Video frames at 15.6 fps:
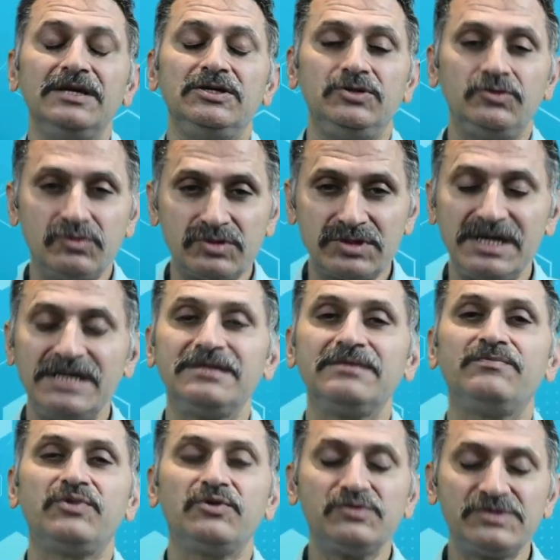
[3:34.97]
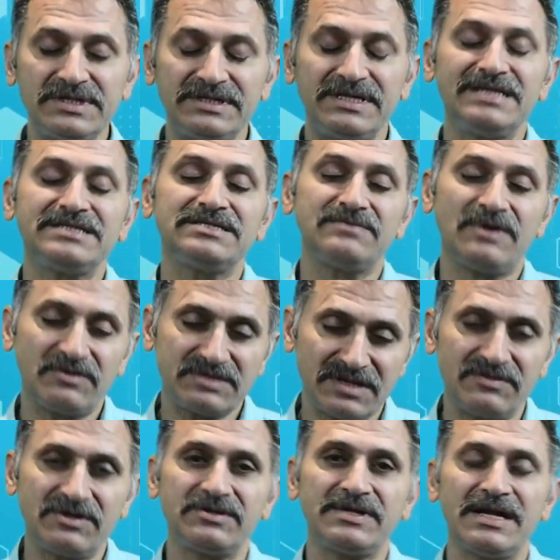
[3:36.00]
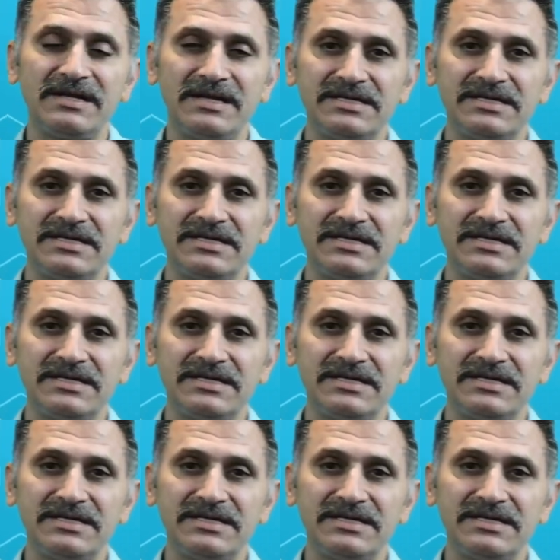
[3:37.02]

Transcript: Usually the bruising takes about 7 to 10